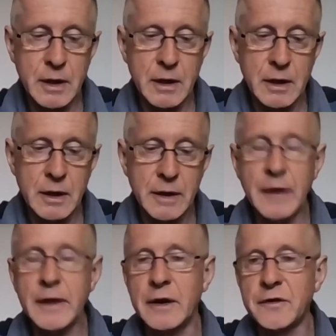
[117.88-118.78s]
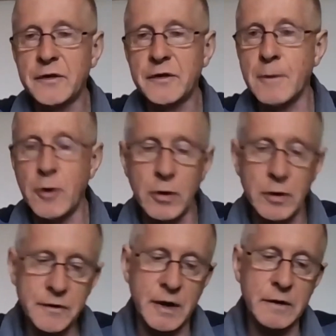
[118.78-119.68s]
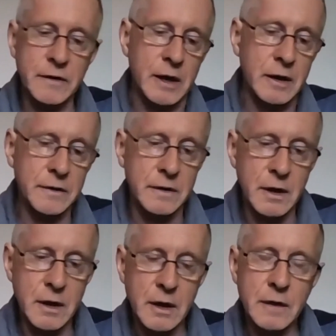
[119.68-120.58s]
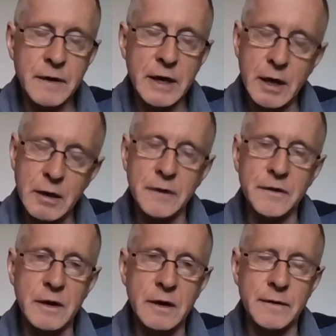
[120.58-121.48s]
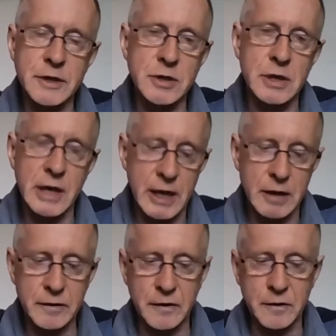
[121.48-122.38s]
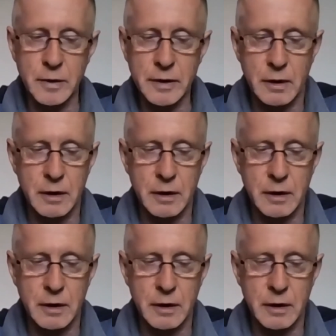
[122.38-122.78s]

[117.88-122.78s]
The other history also tells of countless individual encounters with God